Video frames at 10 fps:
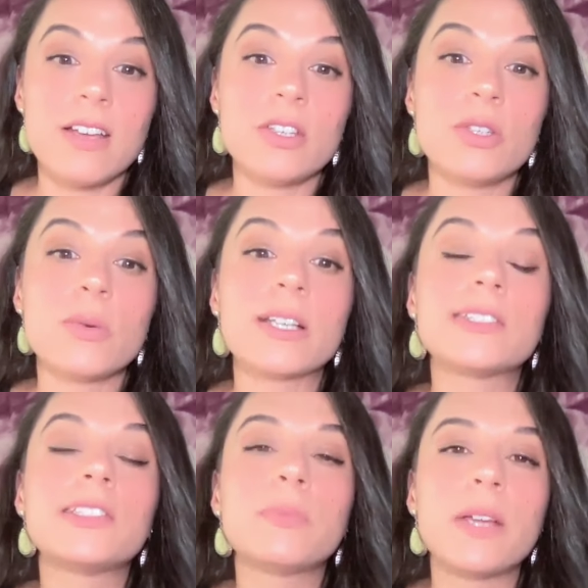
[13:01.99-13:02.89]
You
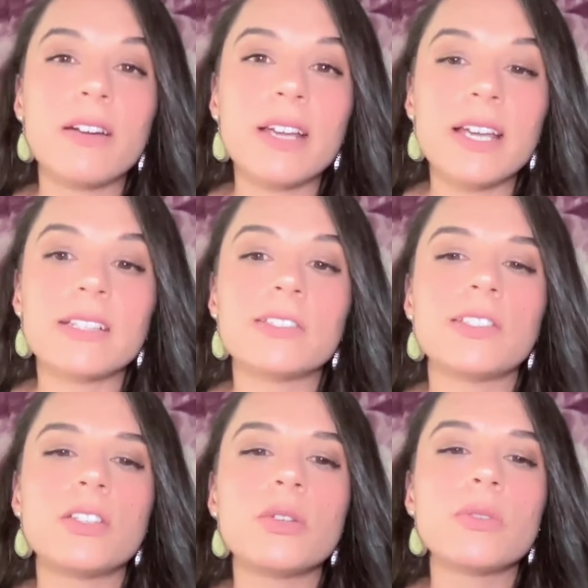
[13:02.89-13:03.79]
experience
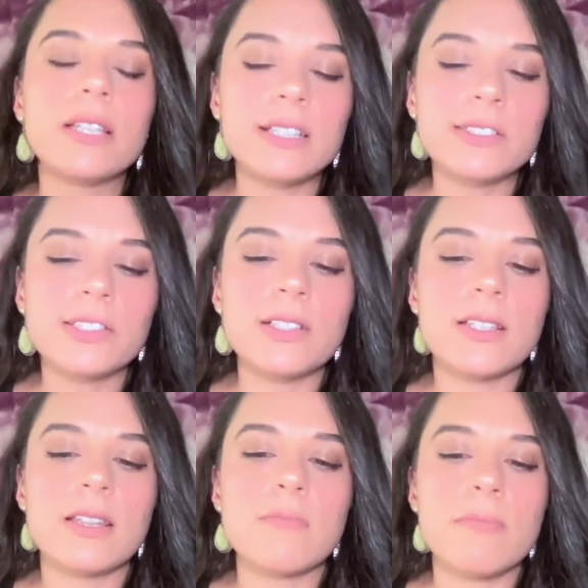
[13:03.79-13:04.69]
and you listen
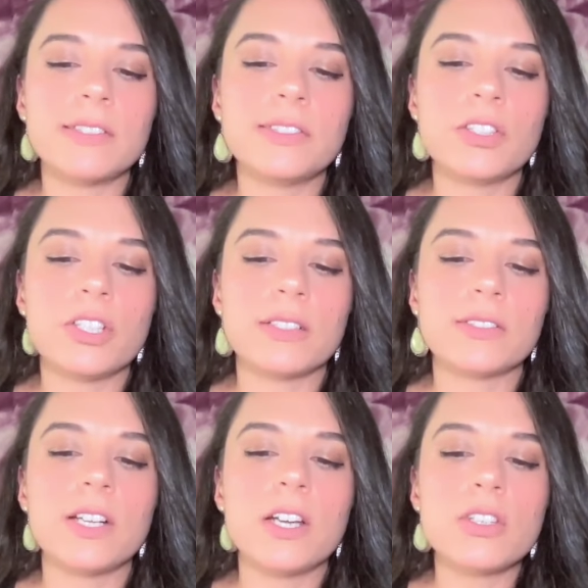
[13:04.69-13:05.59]
to the
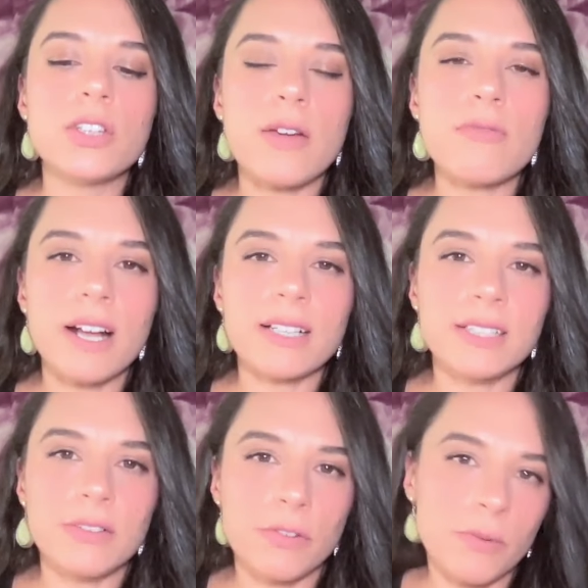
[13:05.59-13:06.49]
messages
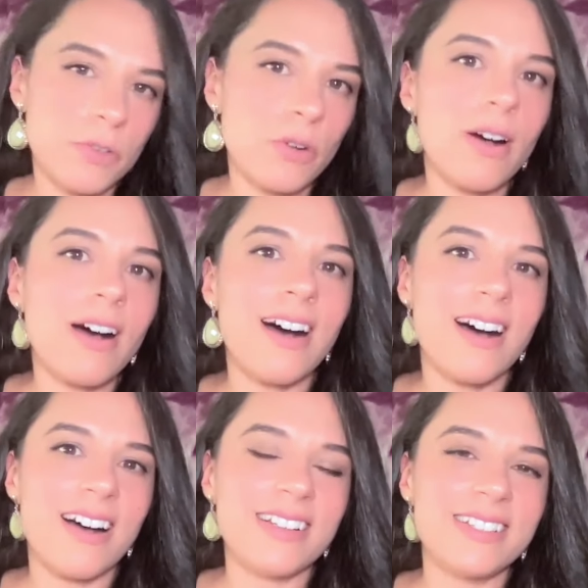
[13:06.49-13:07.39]
directly from your
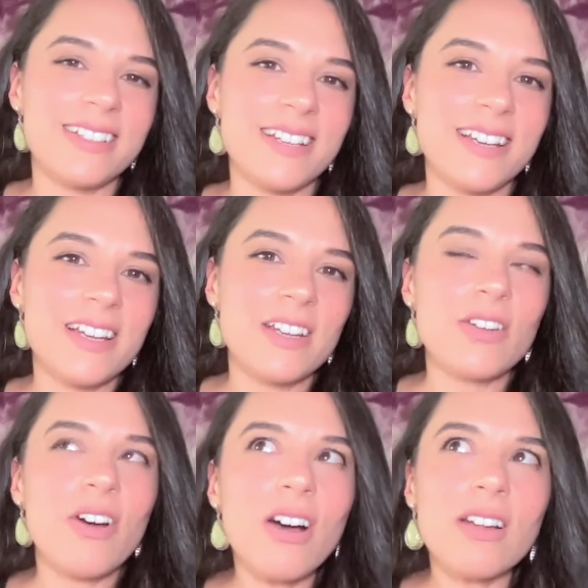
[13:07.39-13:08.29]
heart,
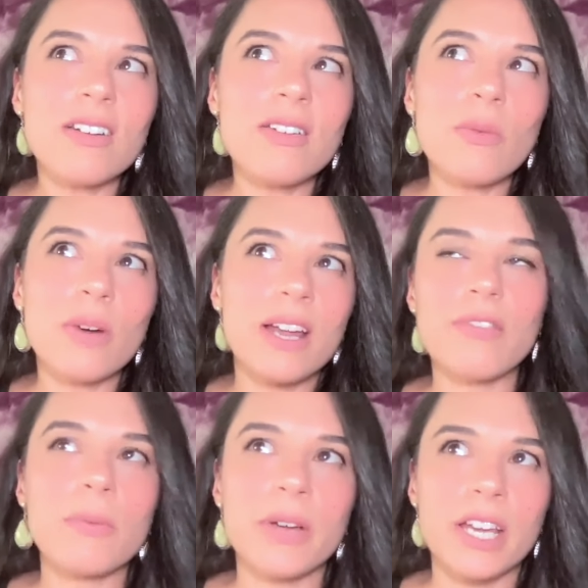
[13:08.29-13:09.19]
not what
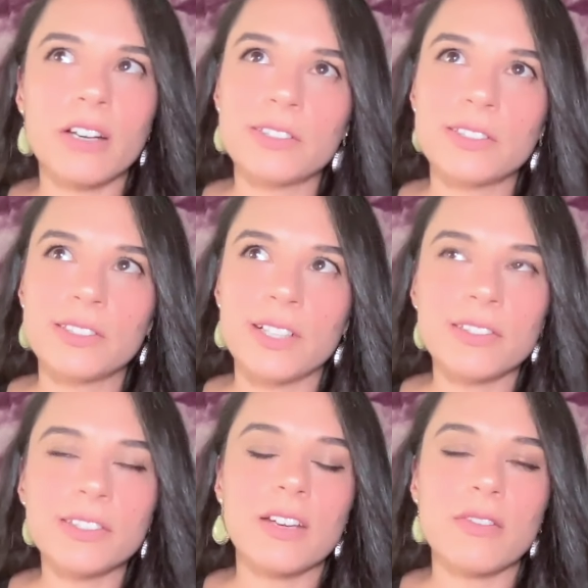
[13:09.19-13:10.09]
everybody else is
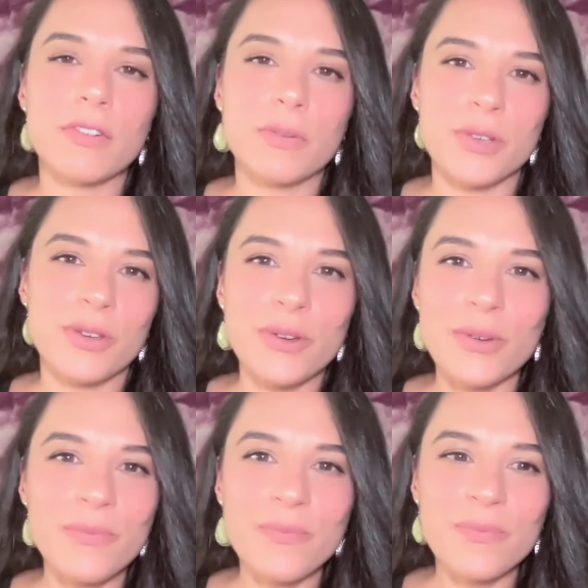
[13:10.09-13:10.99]
asking from you.